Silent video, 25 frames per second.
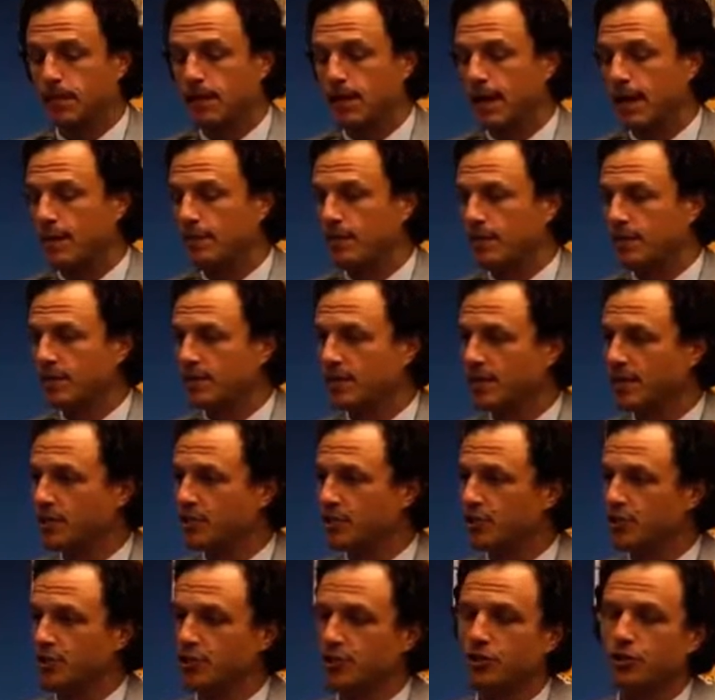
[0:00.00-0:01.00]

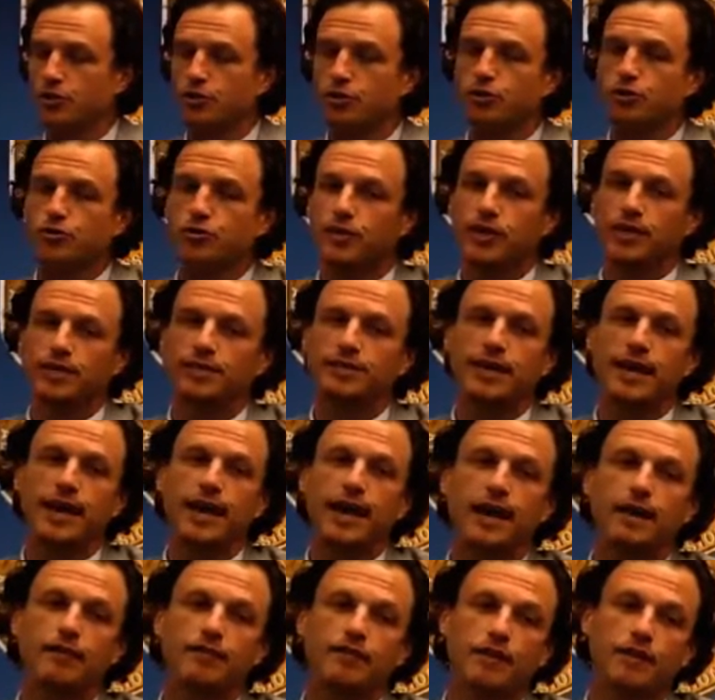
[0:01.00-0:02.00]
Embolization is a good trick to
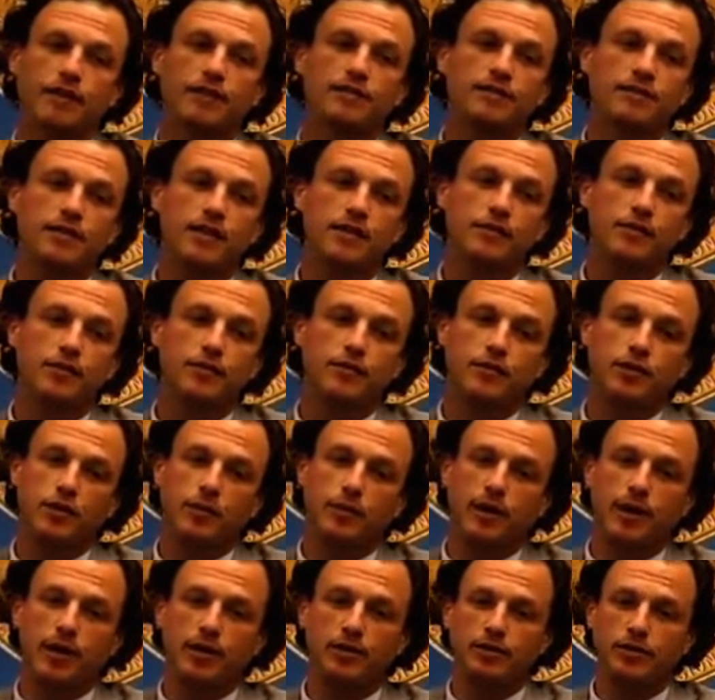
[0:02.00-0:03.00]
have that can save you and the
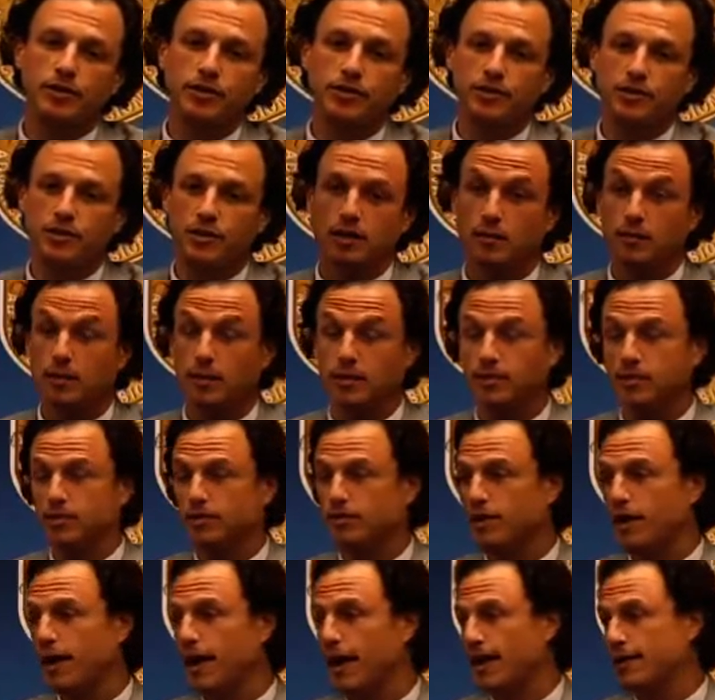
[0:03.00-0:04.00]
patient a bunch
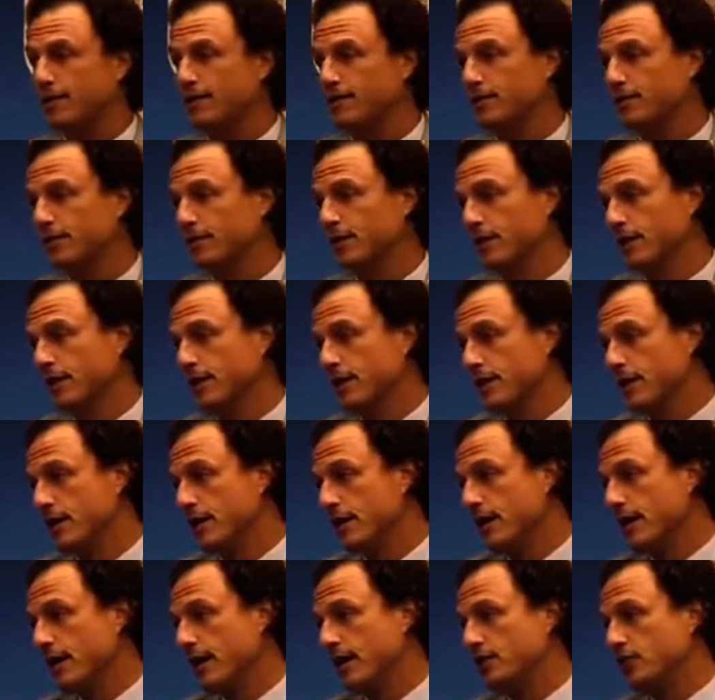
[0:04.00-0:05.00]
of hassle.
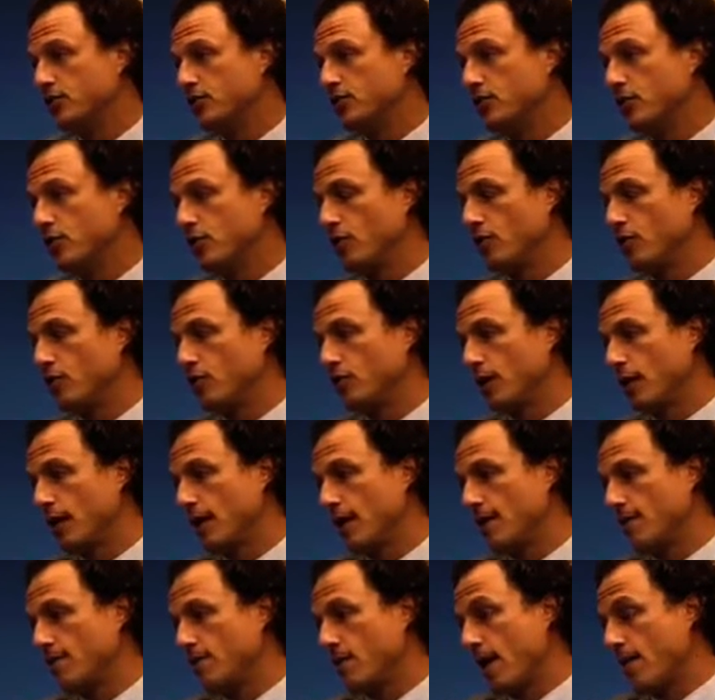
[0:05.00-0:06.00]
And so
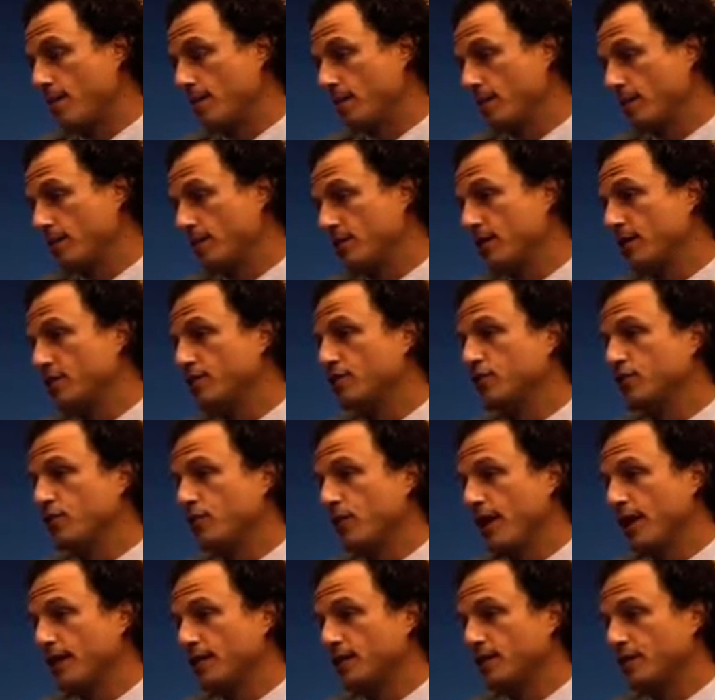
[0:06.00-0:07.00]
embolization
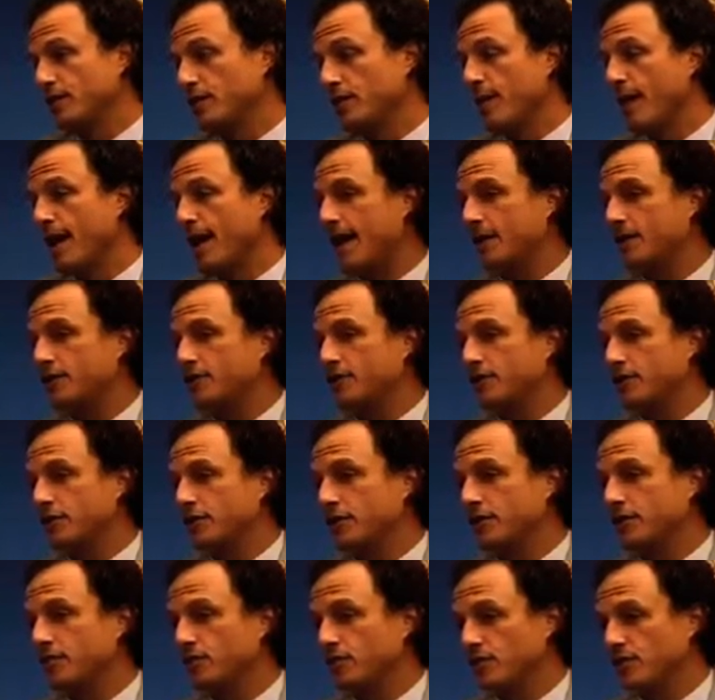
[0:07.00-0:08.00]
rates for
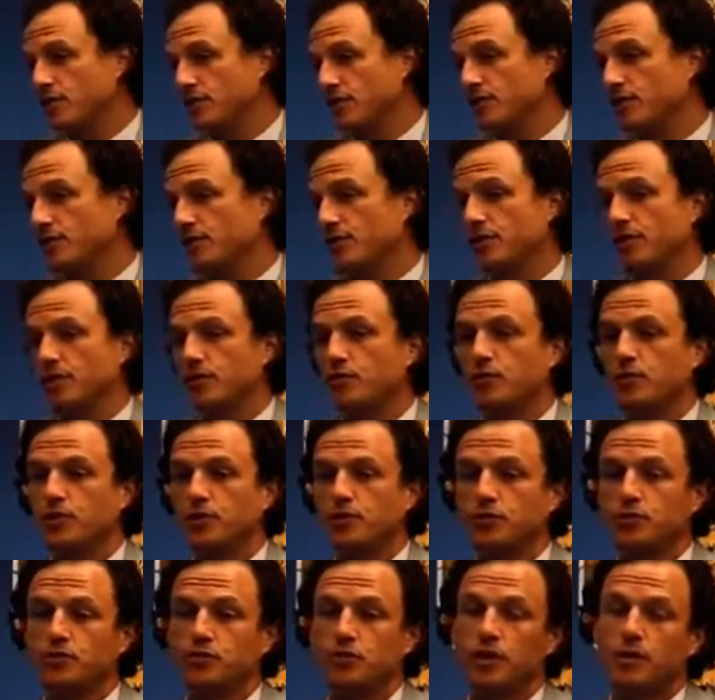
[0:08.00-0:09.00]
managing serious
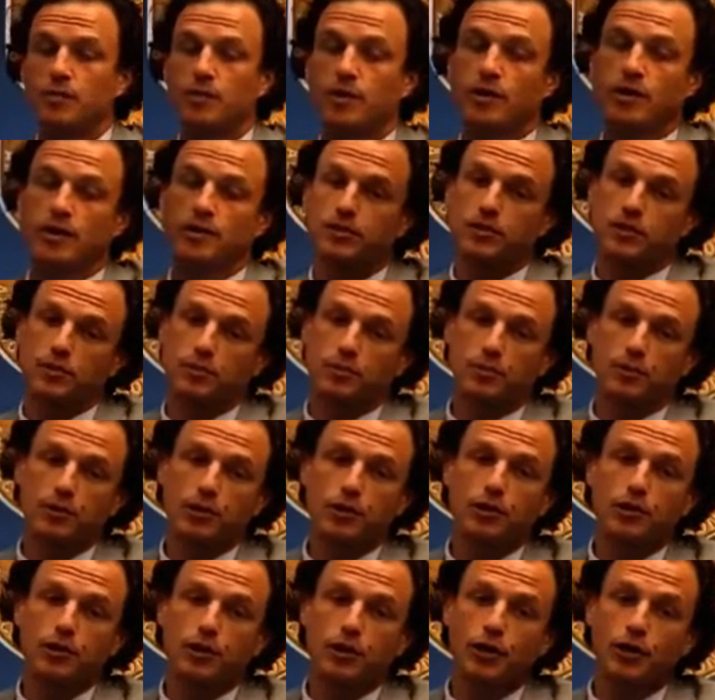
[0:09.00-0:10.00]
renal trauma are actually
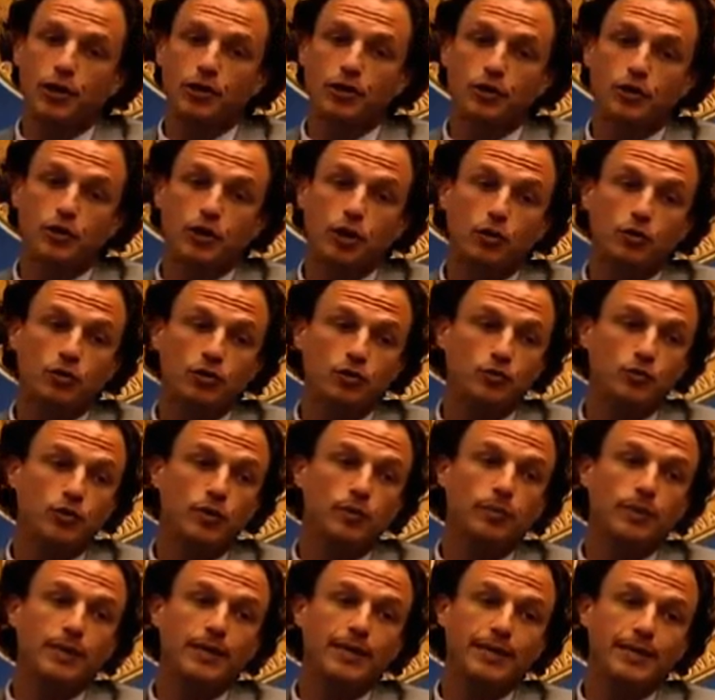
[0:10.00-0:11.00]
pretty good, and you can always
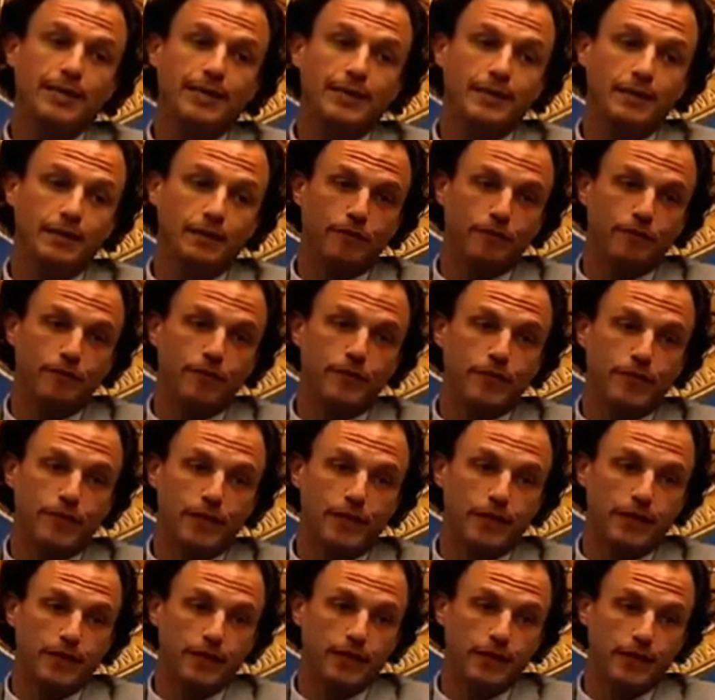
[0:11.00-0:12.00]
repeat it if
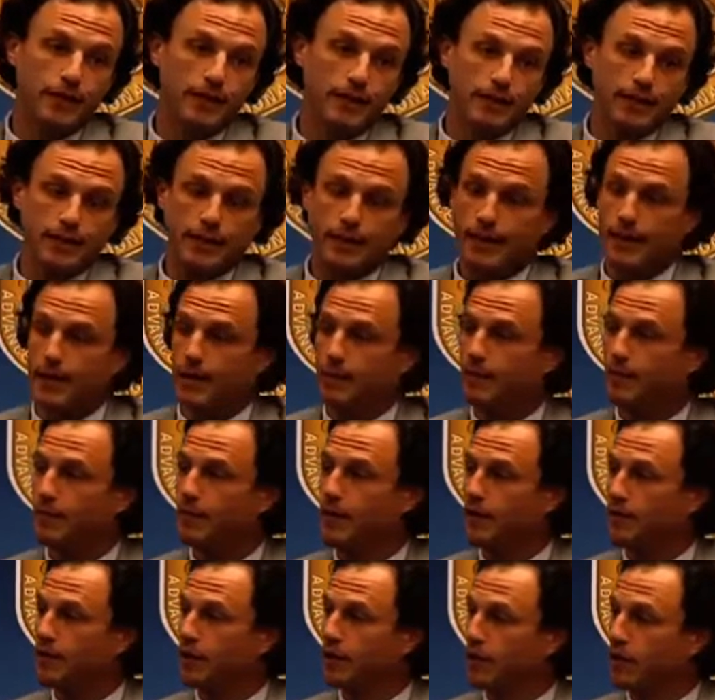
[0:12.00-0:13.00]
needed. If
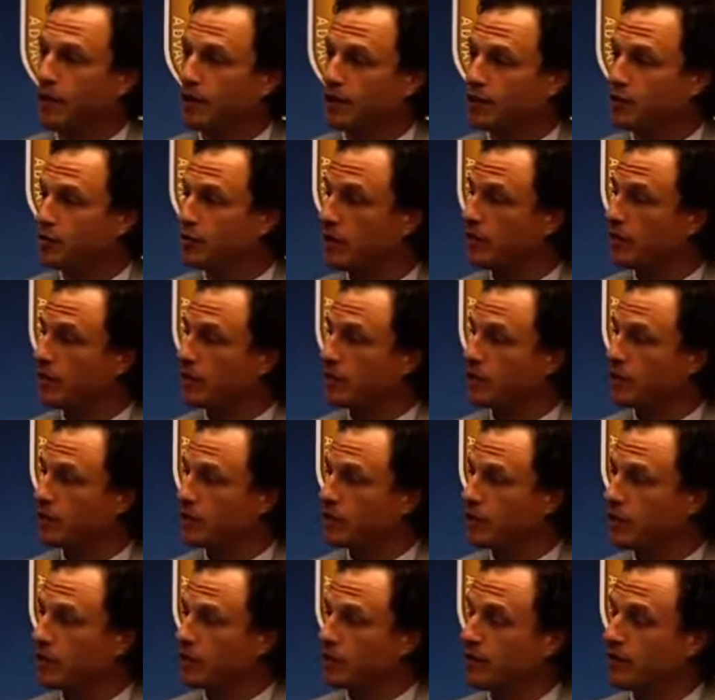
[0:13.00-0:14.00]
you have the luxury of a
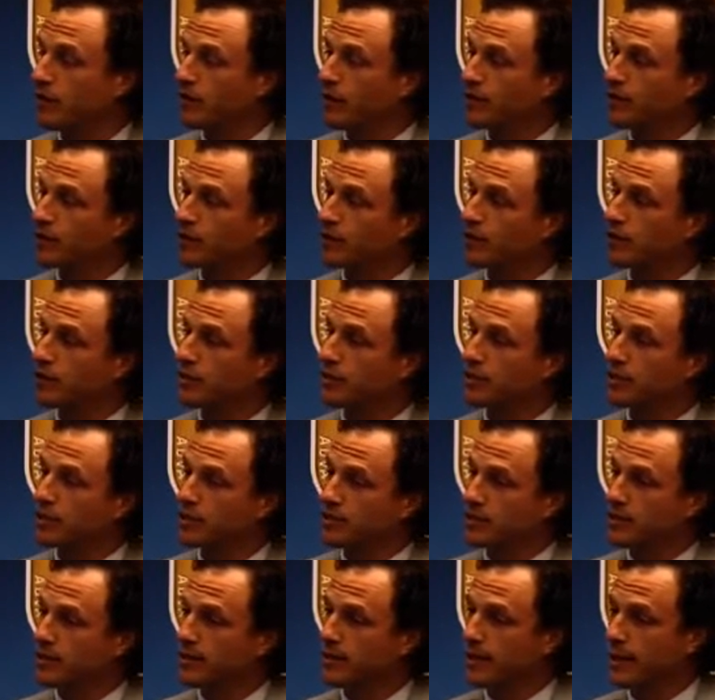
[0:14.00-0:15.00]
good
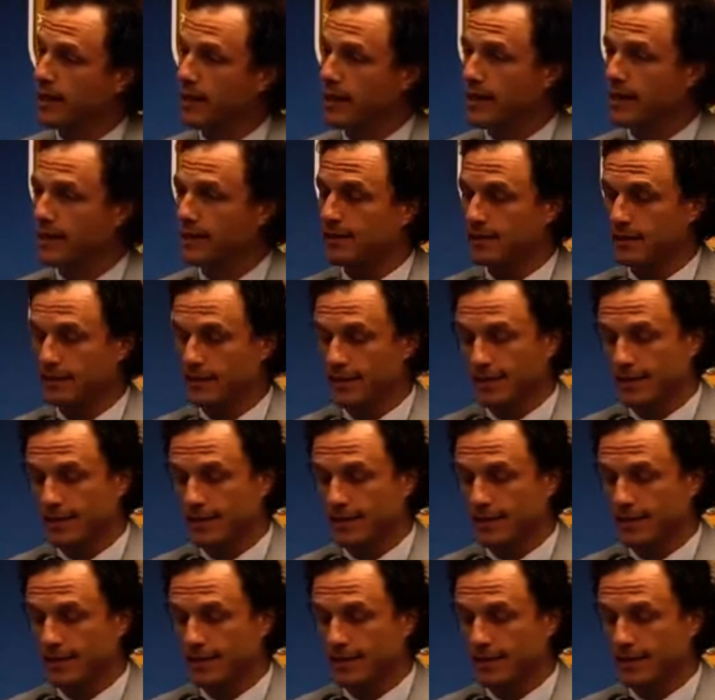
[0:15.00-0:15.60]
interventionalist and